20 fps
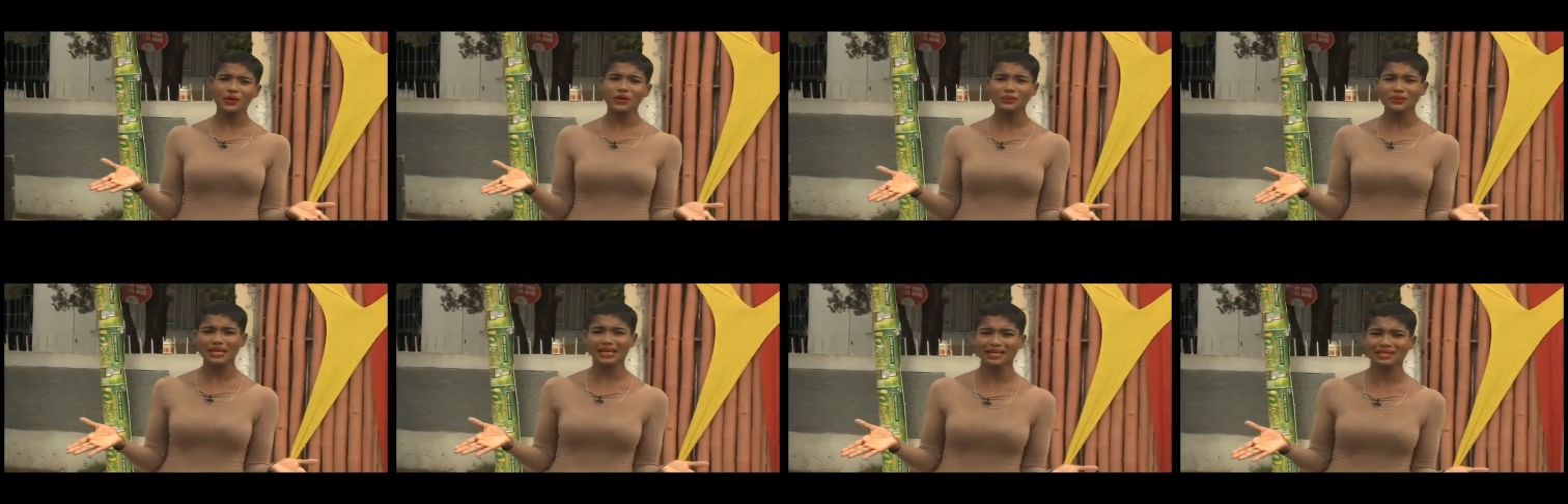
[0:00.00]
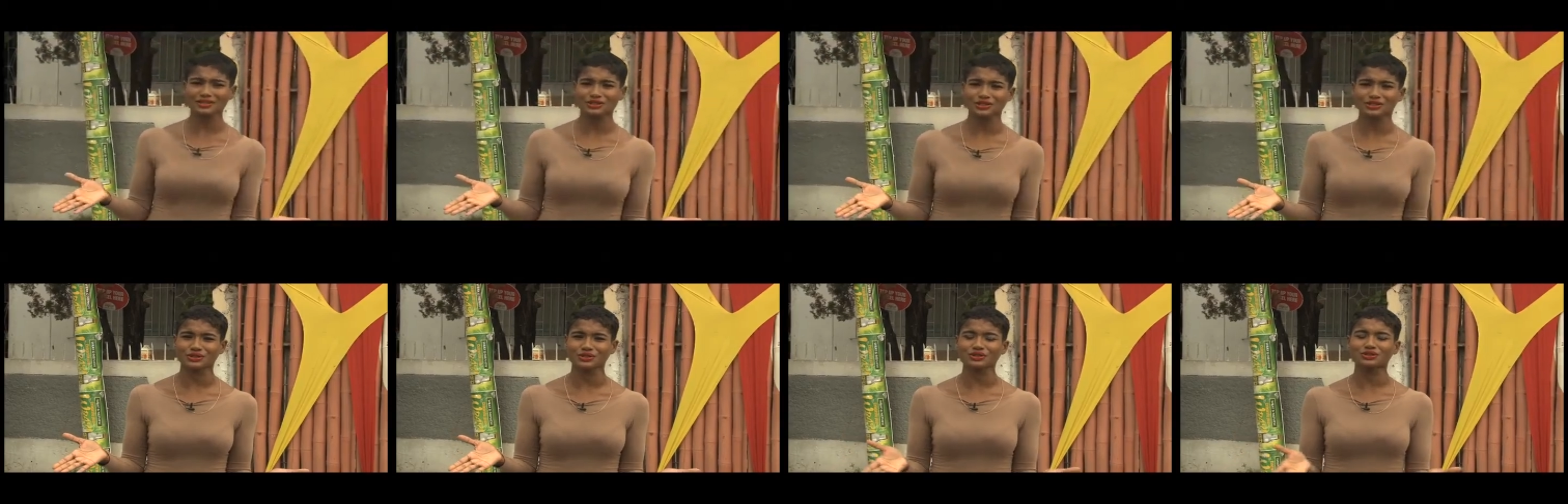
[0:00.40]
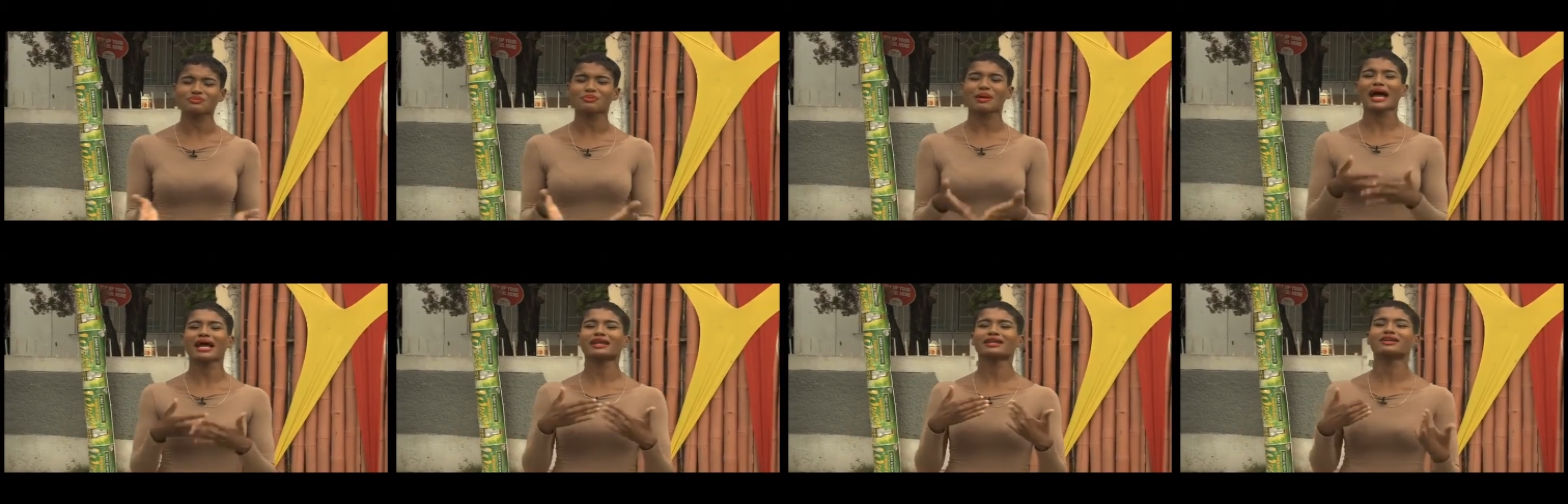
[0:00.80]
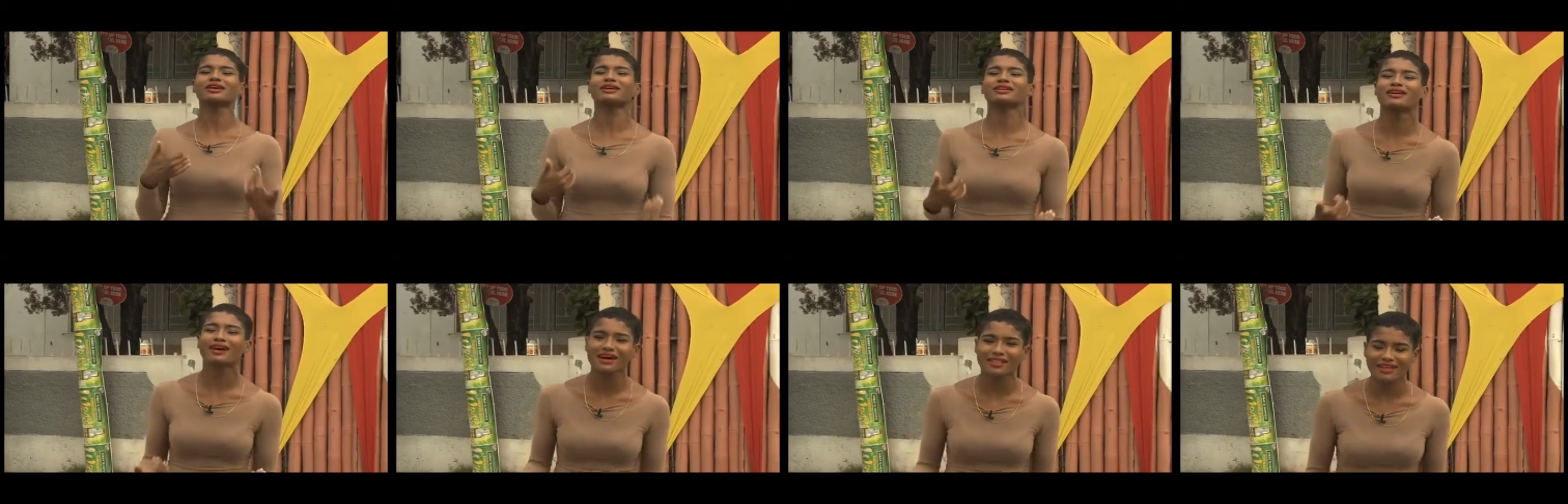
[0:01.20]
will be introduced by
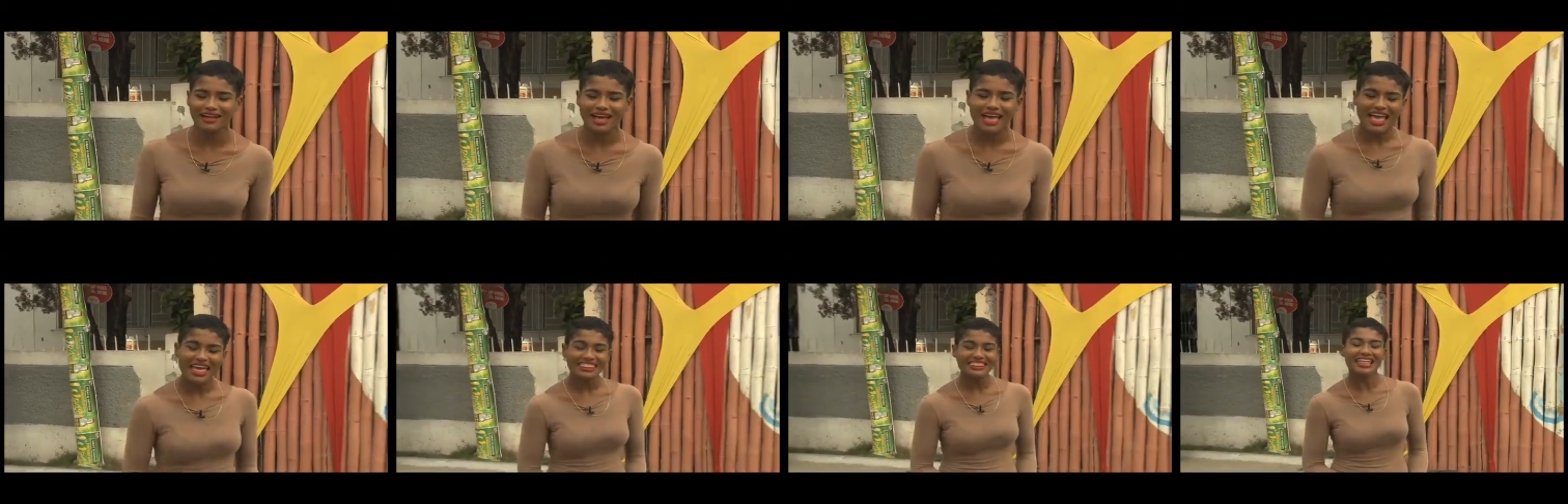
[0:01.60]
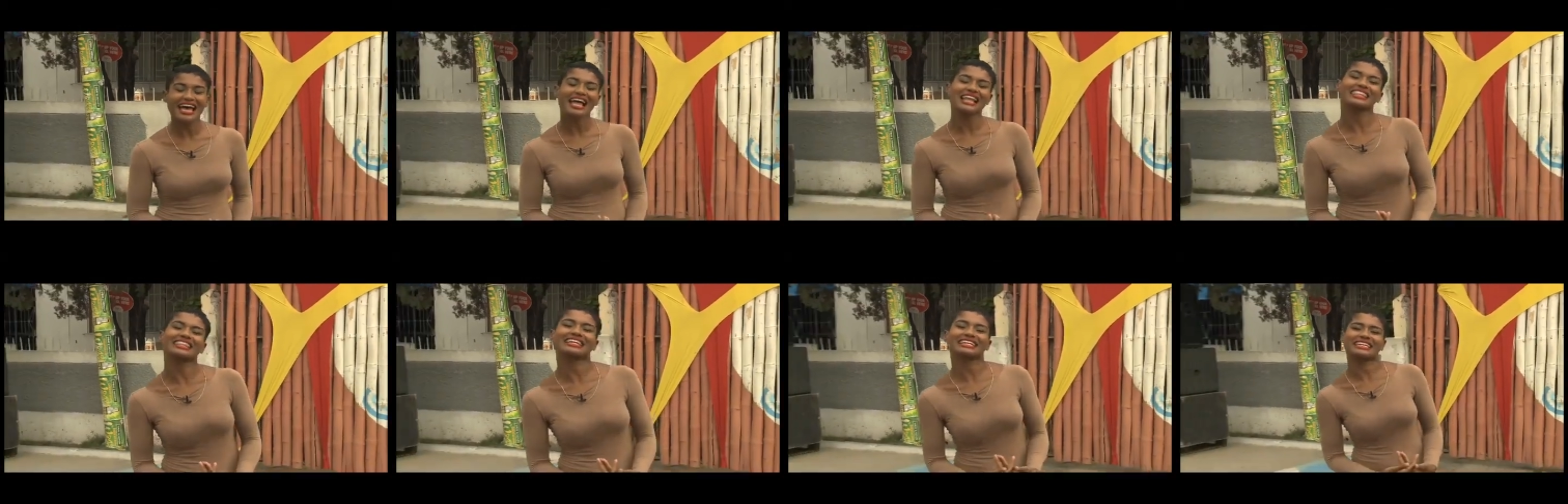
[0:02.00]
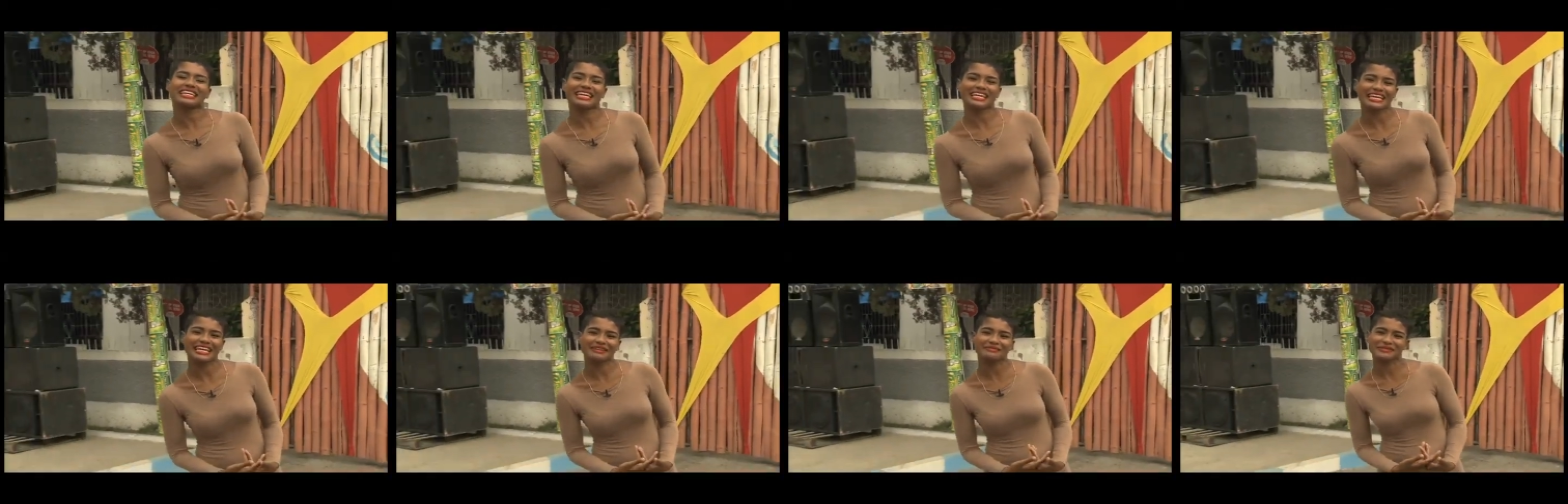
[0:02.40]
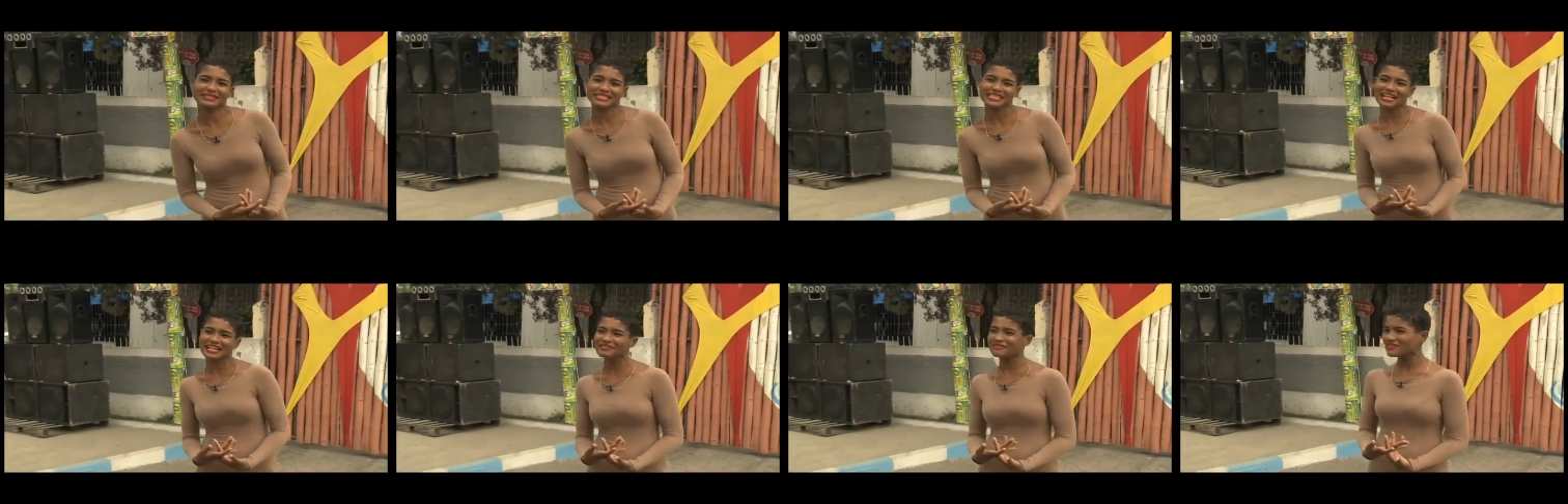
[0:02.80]
none other than the king
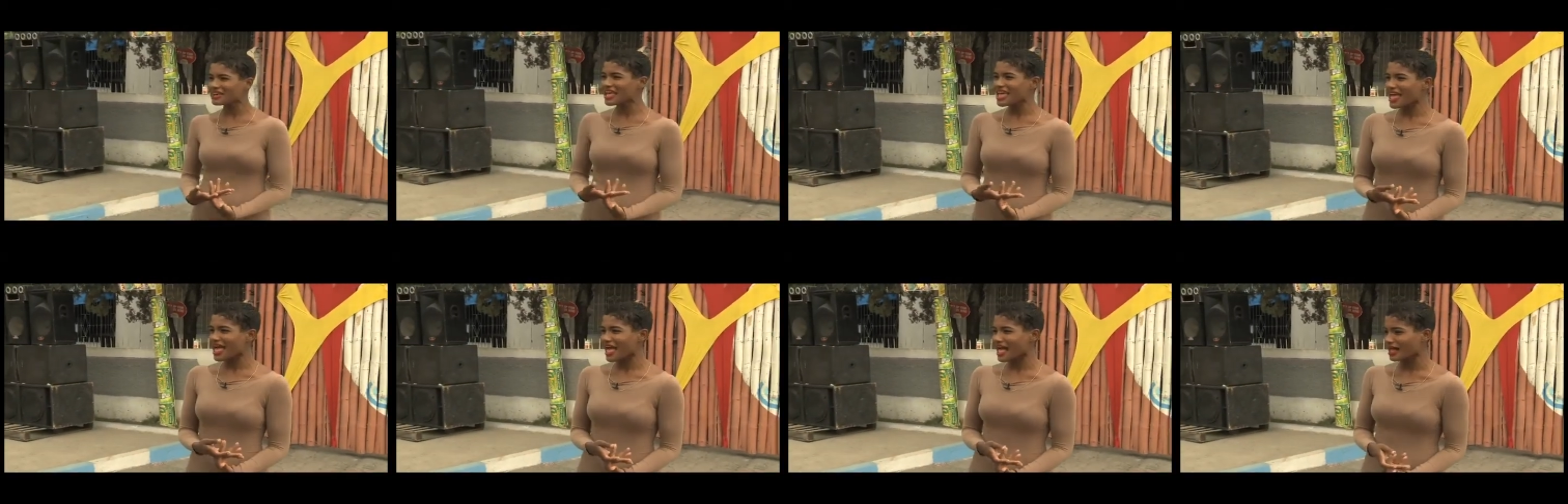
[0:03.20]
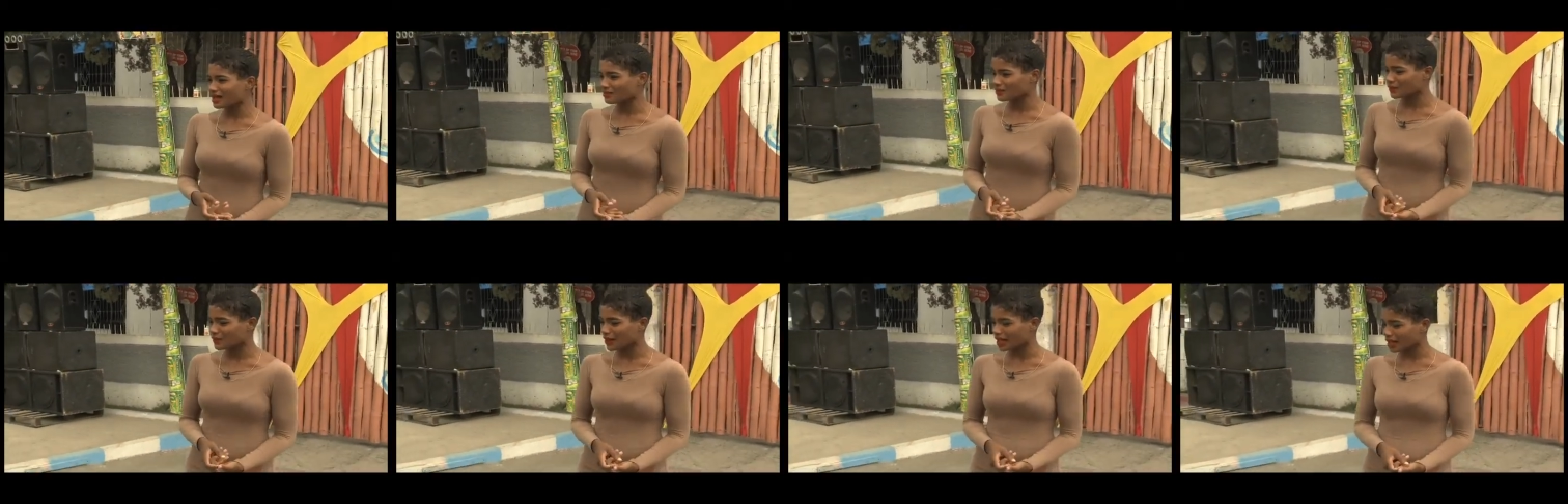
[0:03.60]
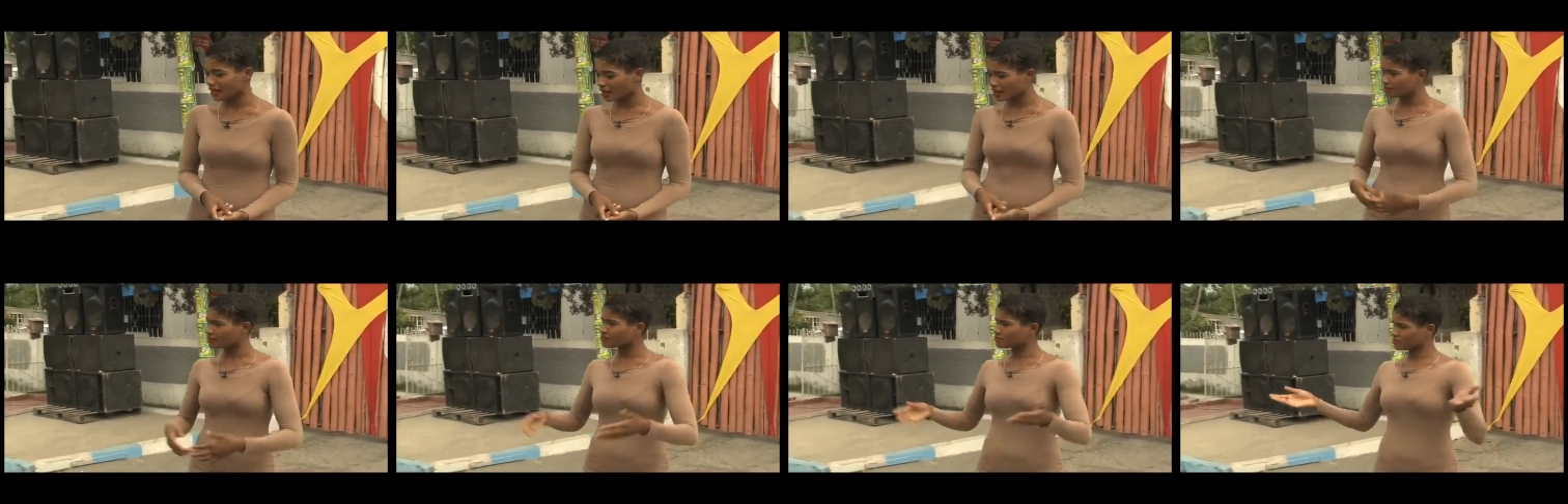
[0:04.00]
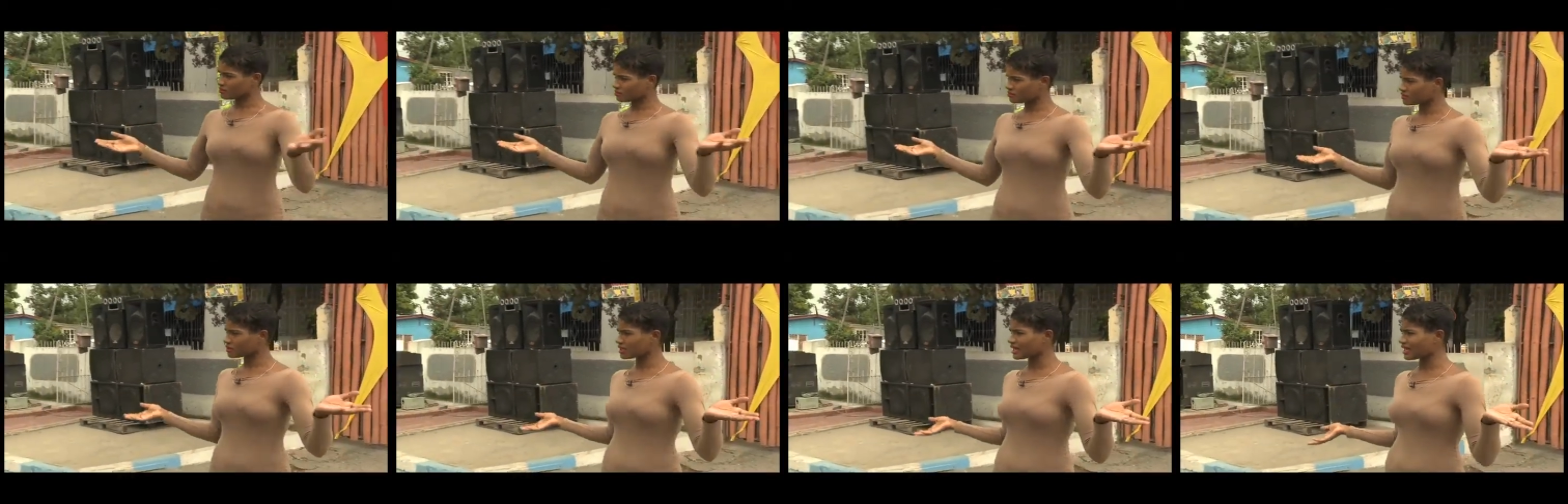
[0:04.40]
himself. Help me welcome
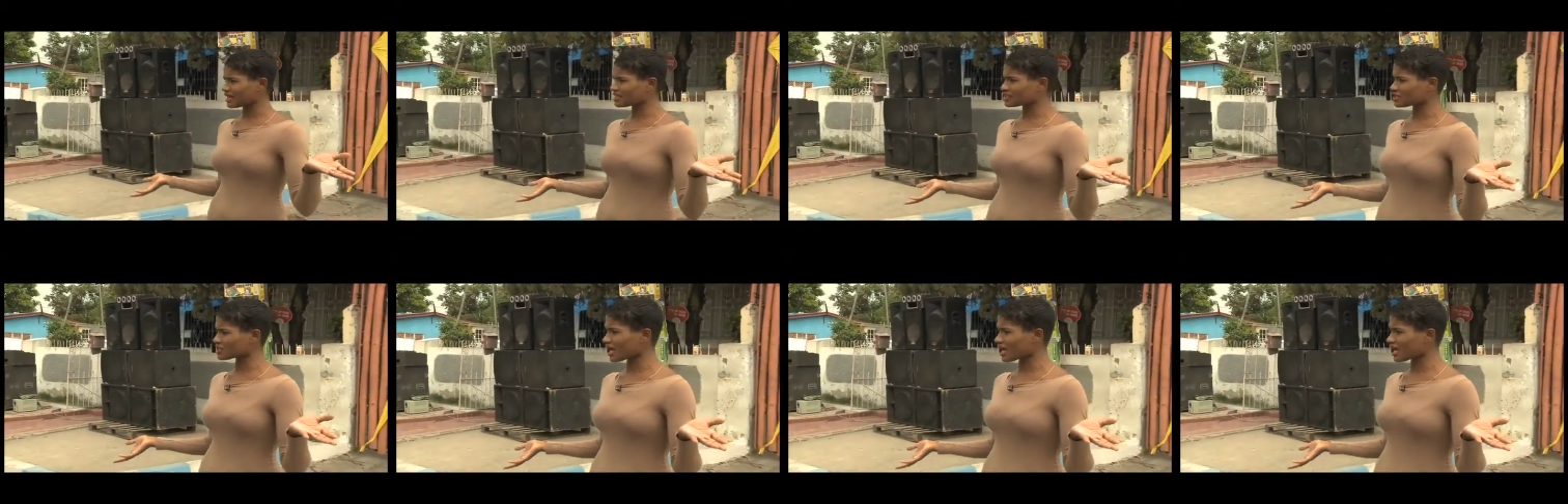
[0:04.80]
King